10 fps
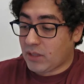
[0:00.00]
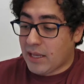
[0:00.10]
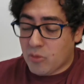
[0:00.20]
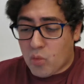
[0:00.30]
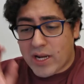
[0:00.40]

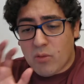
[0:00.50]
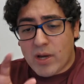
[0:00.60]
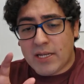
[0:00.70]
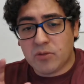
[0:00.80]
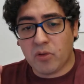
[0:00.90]
And what I want
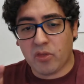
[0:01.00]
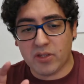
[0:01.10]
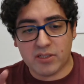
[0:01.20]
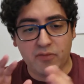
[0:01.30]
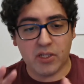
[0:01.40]
to do in
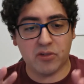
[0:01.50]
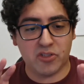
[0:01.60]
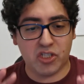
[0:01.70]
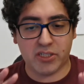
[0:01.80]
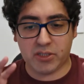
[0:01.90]
this video is
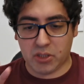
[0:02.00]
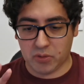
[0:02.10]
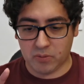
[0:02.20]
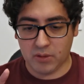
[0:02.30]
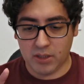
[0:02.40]
just to
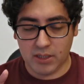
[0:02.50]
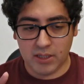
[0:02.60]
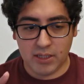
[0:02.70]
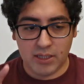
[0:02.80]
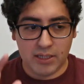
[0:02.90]

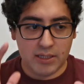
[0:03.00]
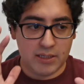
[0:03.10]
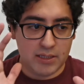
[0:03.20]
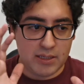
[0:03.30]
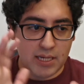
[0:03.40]

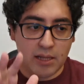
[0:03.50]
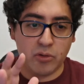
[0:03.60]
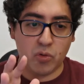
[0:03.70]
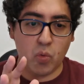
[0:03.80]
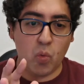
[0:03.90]
tell
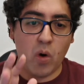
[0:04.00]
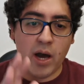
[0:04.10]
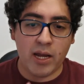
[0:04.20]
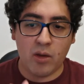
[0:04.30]
you what I